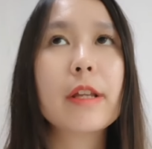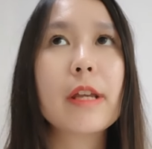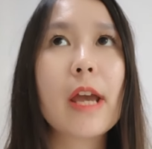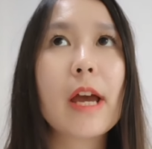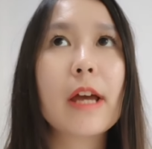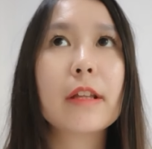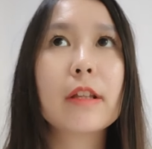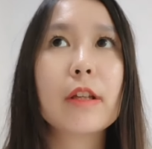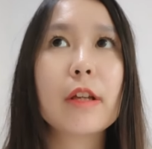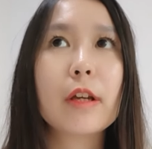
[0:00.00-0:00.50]
the
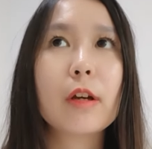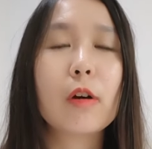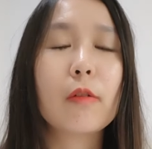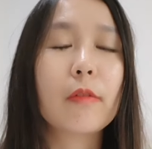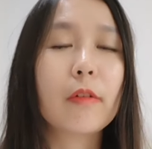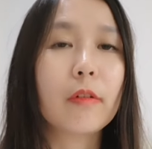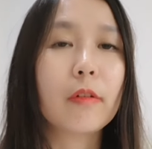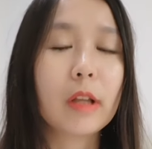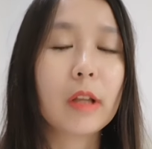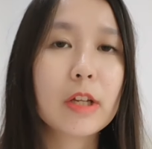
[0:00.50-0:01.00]
ending
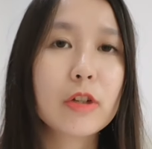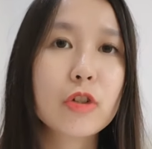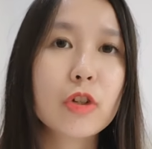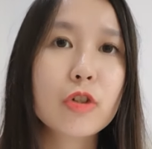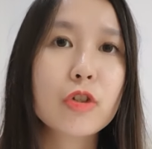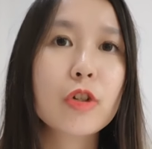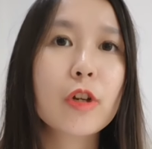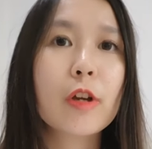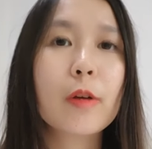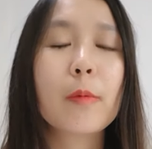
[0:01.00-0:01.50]
of a
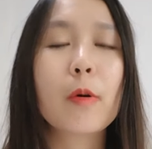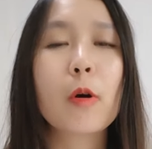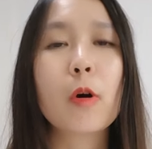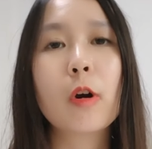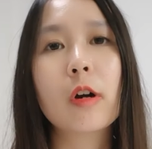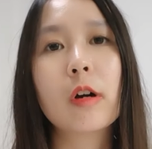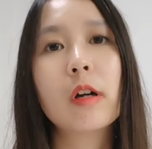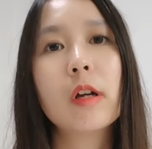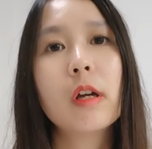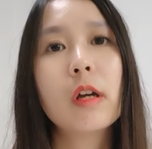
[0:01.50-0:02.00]
relationship
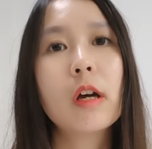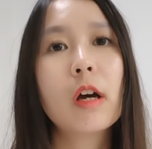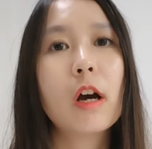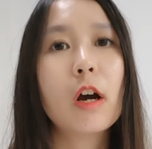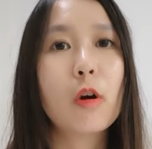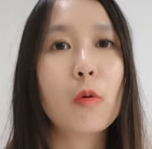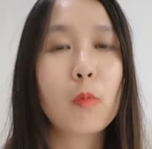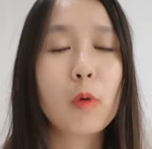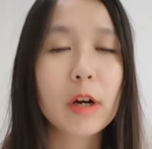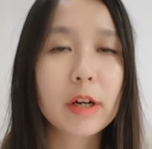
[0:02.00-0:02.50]
or
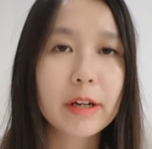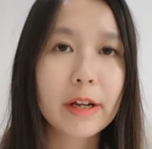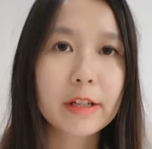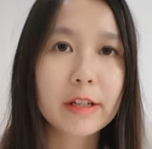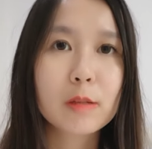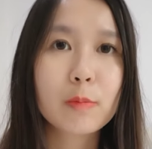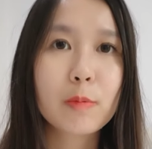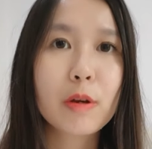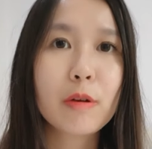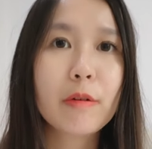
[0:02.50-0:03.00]
a work
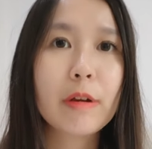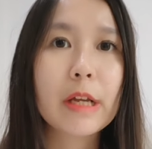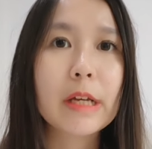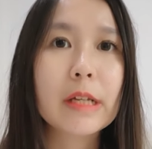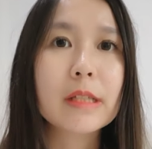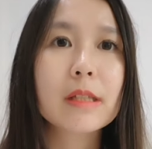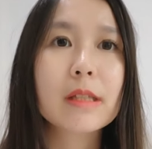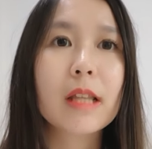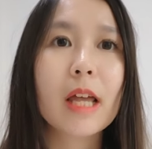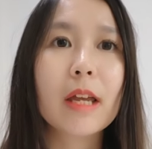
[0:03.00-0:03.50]

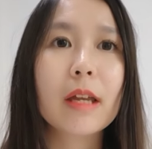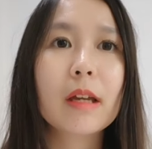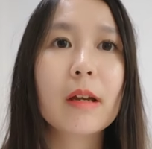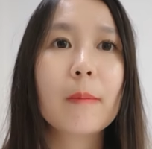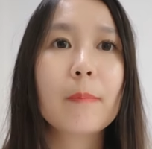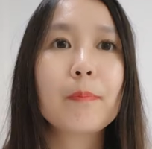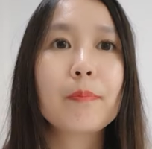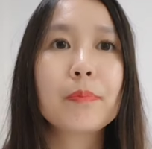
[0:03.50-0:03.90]
experience, like,